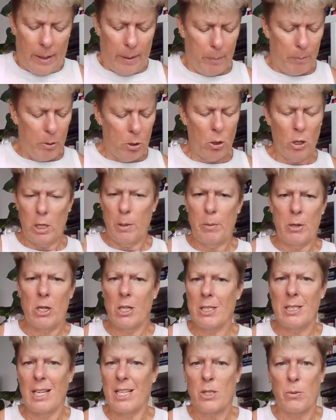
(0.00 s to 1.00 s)
purely
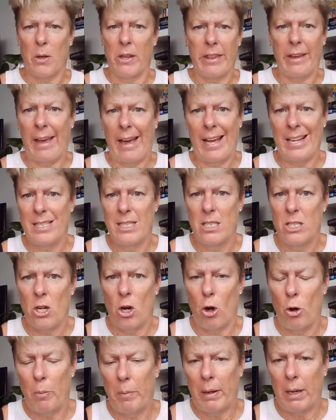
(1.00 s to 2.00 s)
because that's what the cards
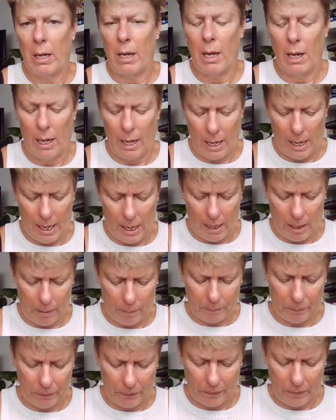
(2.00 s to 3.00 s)
told me,
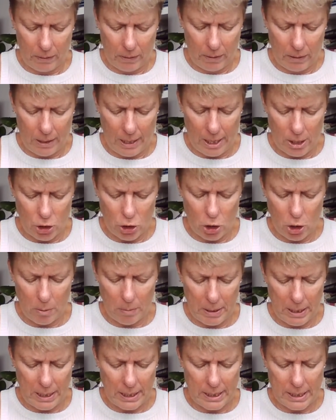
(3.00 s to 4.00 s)
um, that
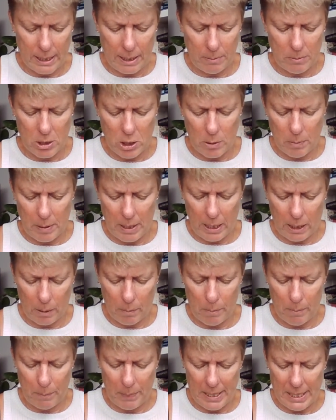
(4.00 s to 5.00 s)
Germany seems to be in a
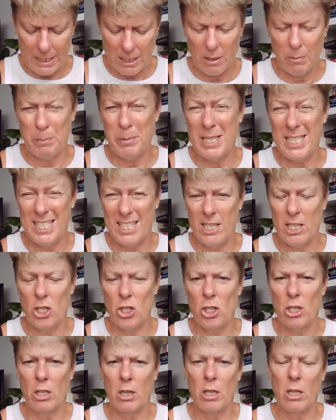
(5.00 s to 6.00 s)
better
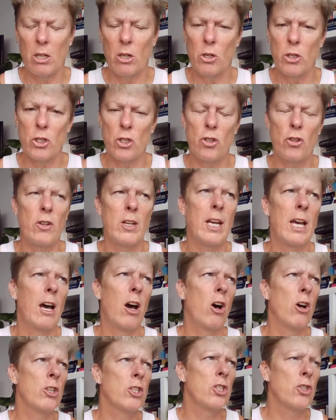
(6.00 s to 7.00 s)
position than Austria.
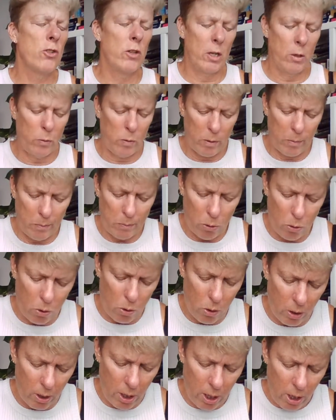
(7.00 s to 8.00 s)
Austria were
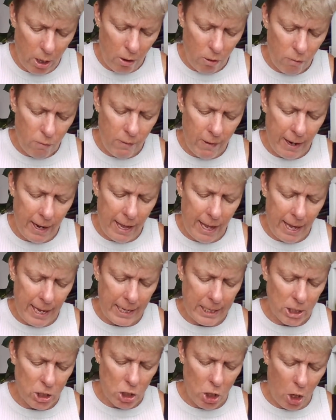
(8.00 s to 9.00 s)
more
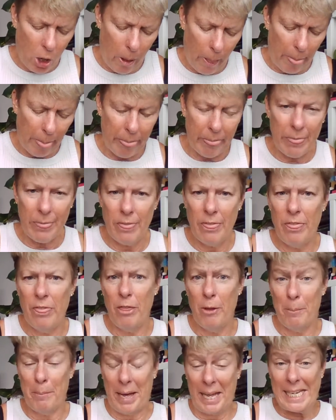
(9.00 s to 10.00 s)
reliant on
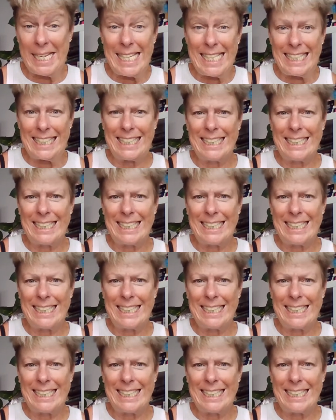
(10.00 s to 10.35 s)
the money,